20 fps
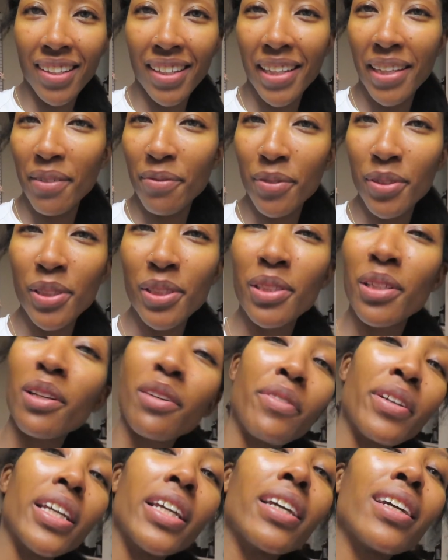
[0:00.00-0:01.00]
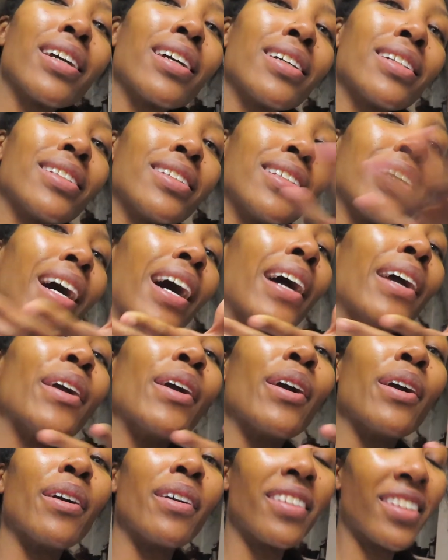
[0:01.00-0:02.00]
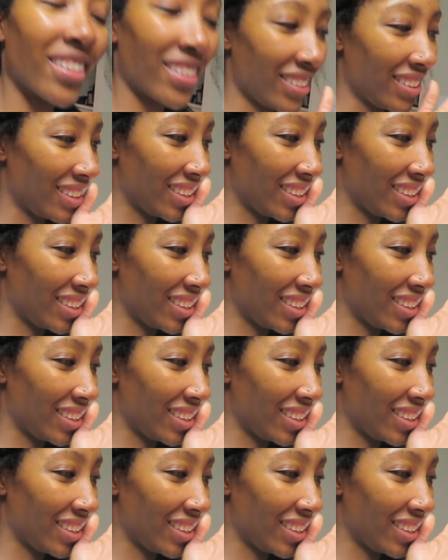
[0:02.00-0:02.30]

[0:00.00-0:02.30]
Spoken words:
And we're serving tired.